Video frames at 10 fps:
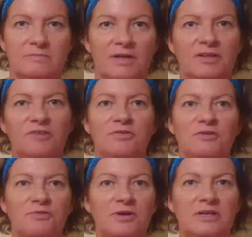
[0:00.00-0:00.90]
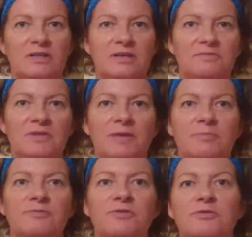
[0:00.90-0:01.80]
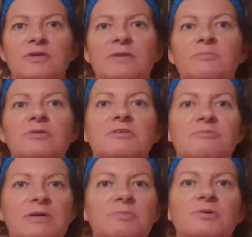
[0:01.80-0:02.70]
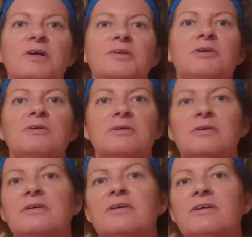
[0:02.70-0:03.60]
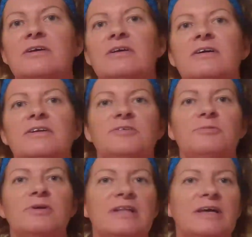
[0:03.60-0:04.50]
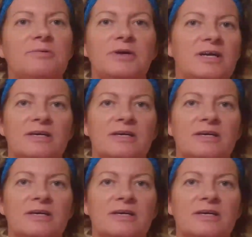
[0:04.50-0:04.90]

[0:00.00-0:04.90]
Can they feel free to leave name and phone number of people on your? Doesn't work that way.